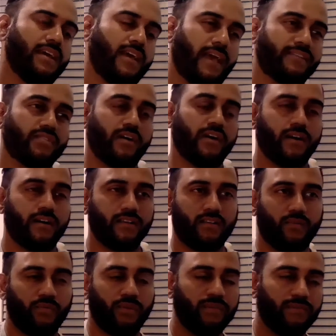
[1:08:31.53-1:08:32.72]
And so, you know,
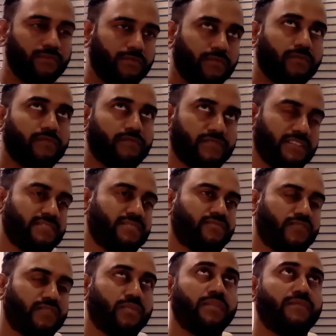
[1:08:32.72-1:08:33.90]
we've since for
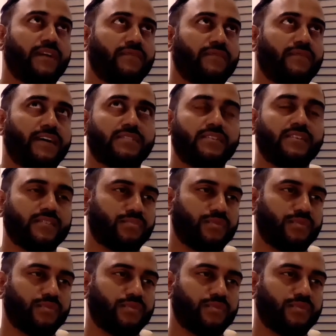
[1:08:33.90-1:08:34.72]
25,000 years,